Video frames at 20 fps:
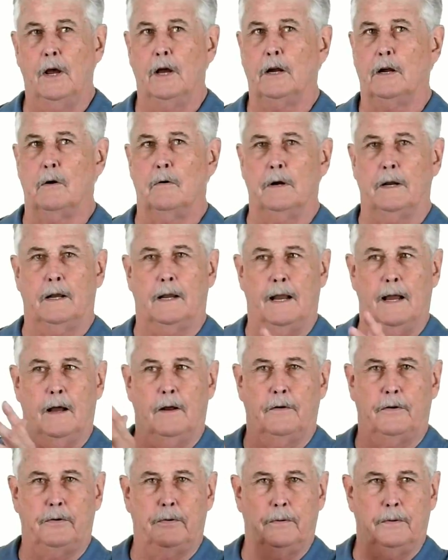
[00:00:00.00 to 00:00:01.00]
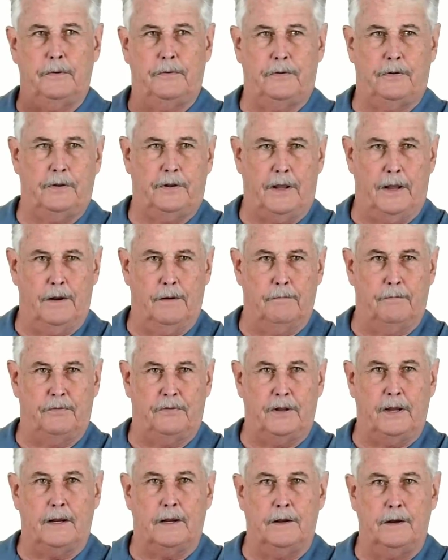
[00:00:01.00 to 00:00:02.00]
going down to a set of
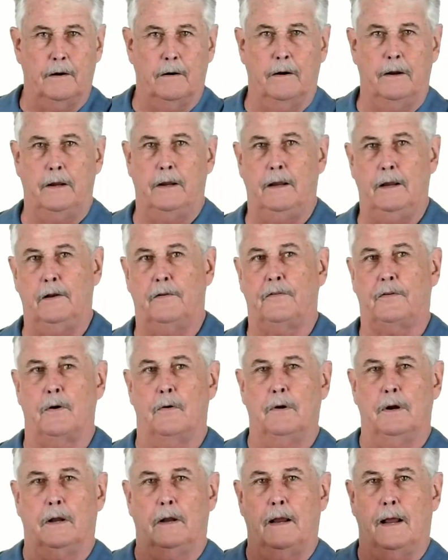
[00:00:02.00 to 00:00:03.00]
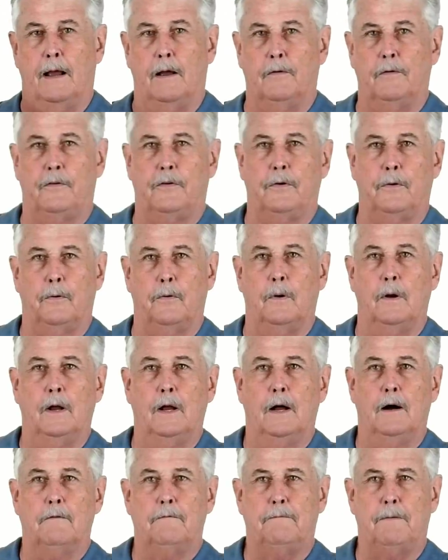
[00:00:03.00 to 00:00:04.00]
secondary heats going down to
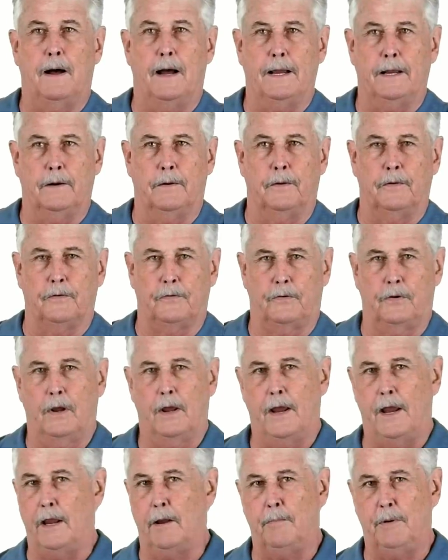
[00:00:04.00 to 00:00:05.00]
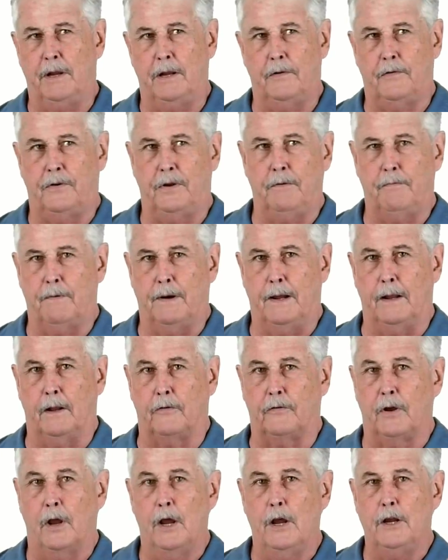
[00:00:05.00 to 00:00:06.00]
finals, A, B, and C finals.